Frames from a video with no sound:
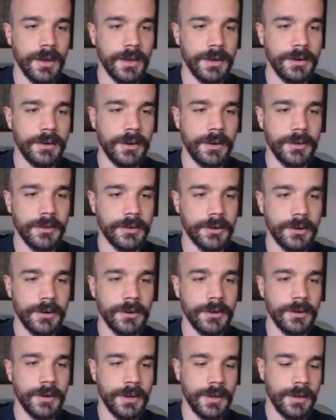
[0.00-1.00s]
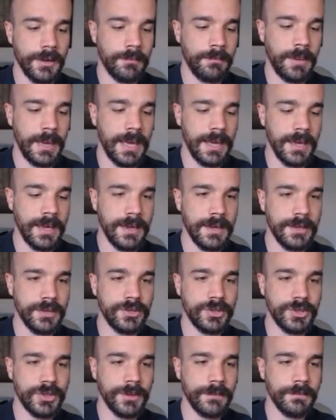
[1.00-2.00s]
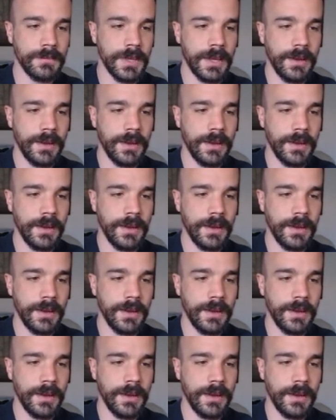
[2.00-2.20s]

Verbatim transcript: another page.